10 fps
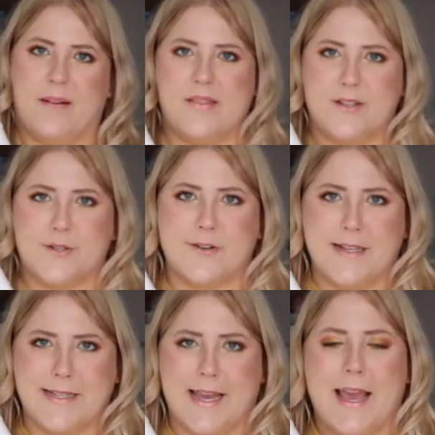part of the
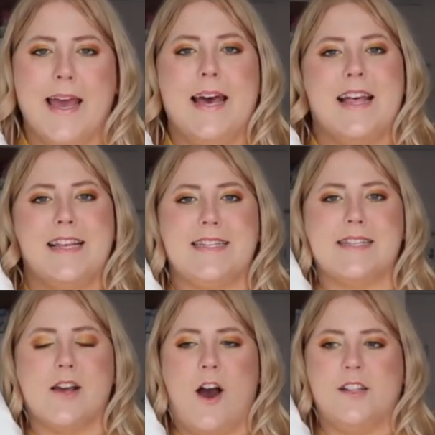distressing. This
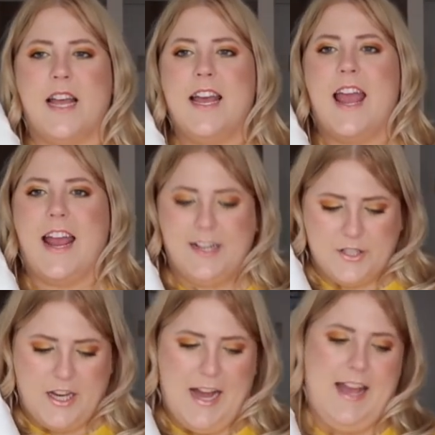is called Anna
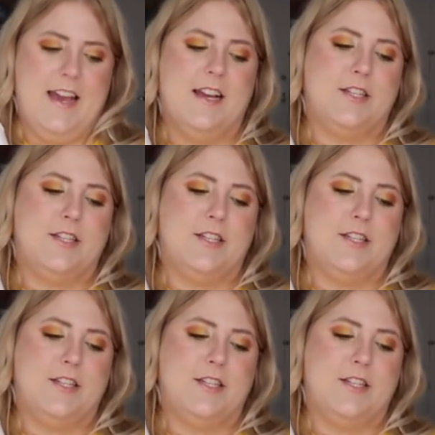shot.